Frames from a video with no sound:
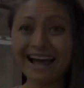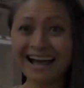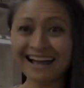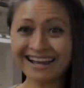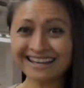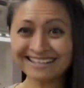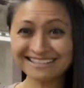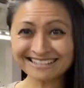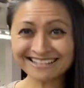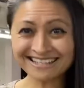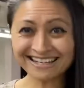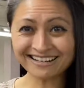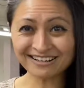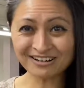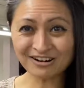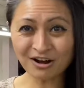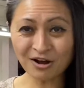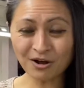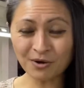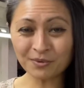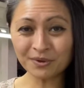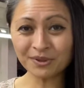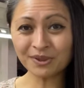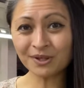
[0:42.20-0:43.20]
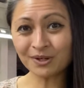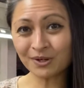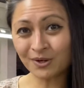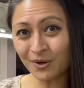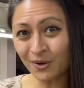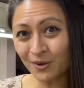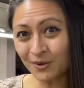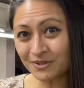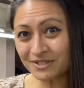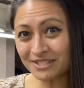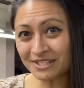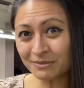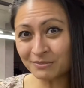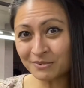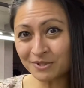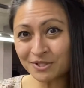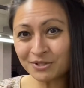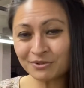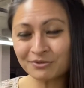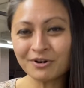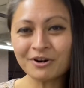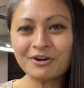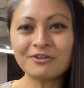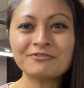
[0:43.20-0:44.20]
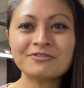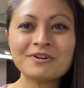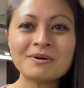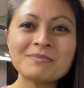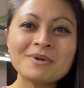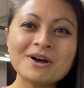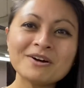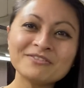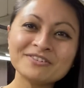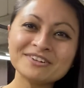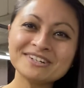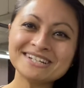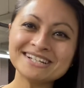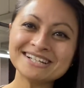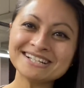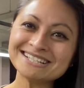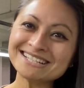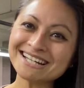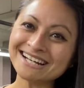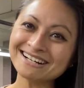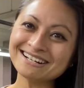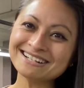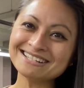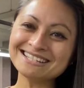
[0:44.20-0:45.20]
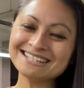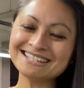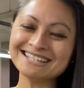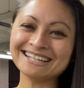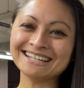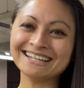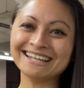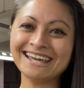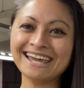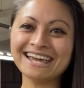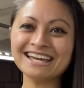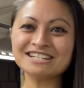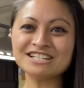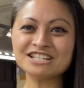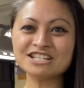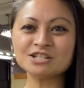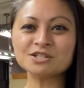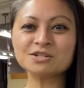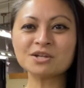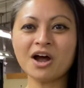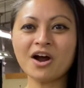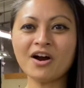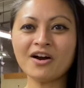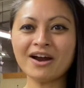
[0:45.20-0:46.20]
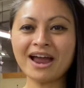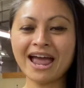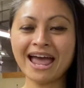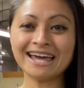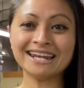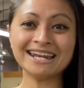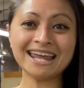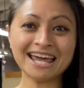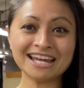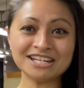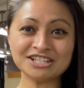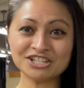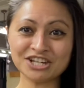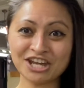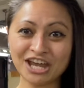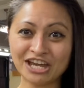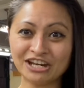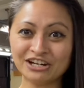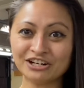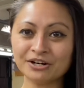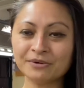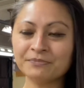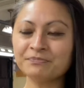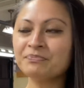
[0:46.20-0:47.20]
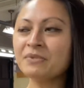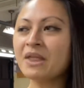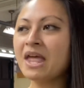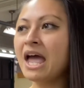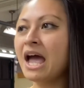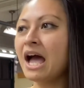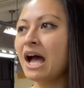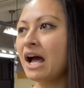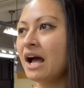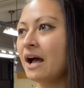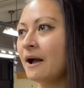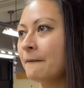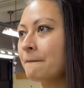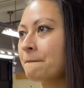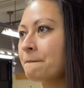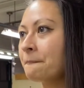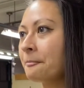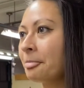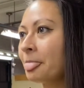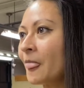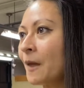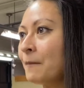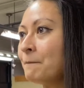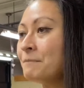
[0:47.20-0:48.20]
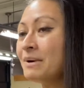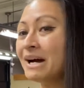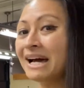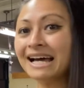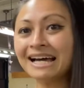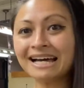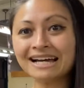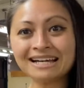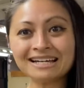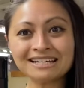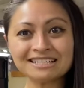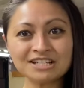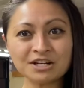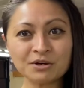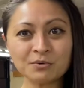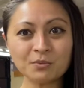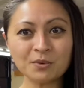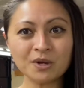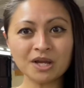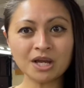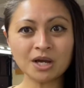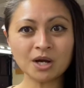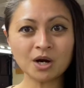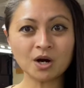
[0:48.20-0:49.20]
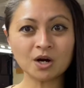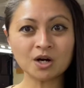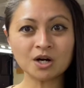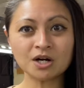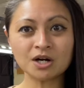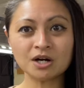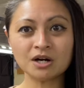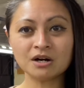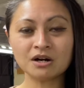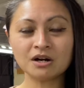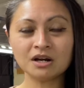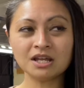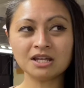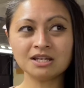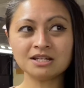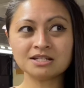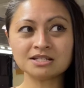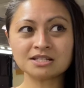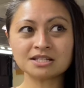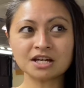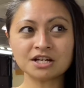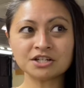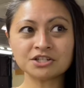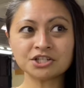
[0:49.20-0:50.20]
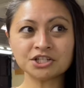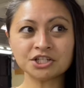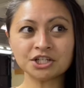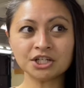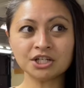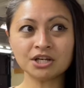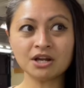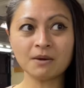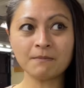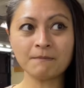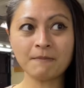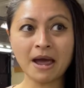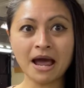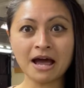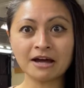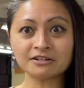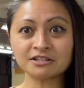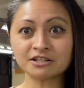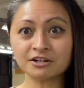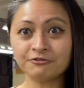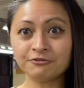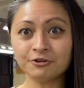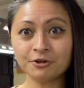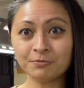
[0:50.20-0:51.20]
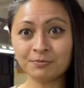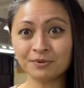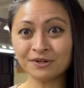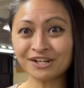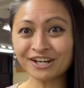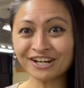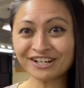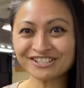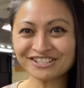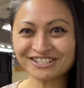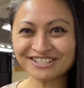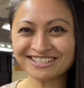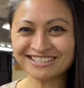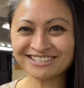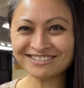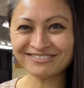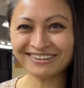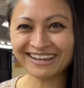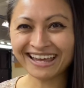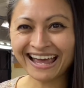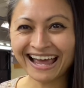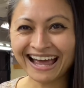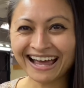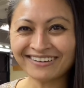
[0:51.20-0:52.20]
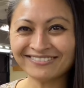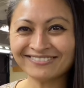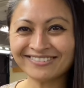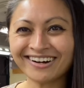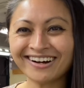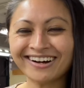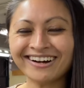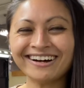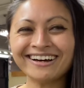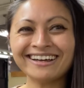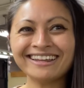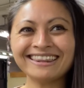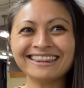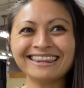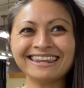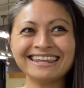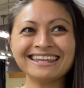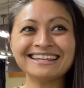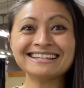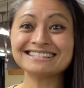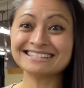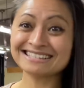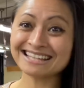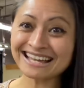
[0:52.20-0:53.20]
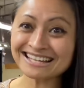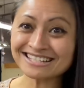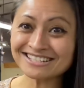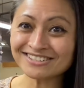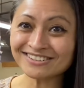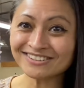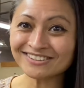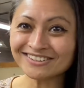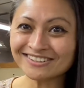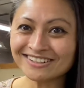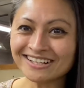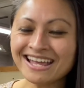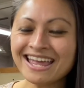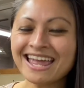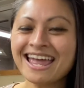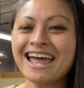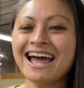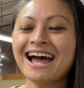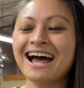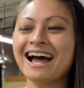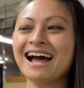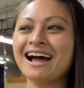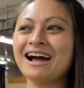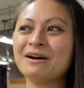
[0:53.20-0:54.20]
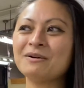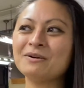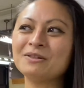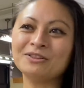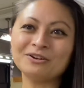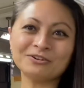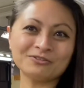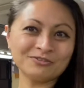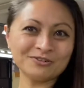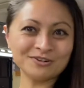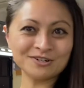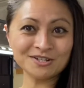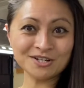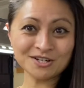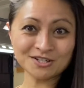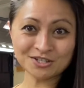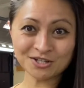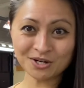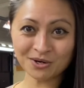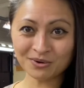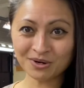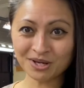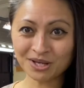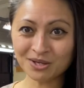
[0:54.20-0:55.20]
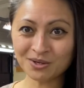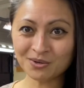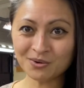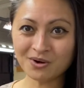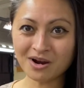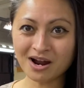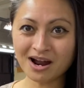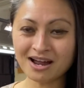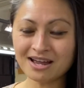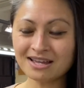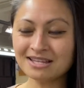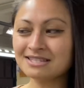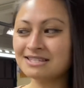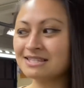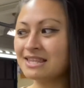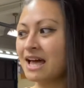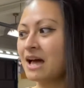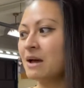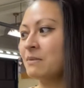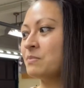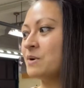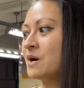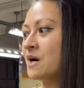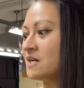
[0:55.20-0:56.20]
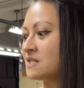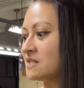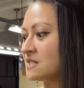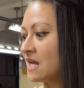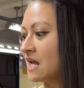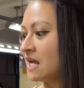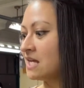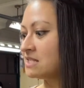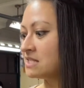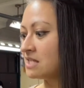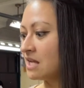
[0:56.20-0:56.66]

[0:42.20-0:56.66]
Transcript: just had a call with Nicole Somaduro from Belvedere Terrace Atelier. She's our head educator, but we are in discussion about a few productions we have on the schedule. We look forward to showing you guys that process.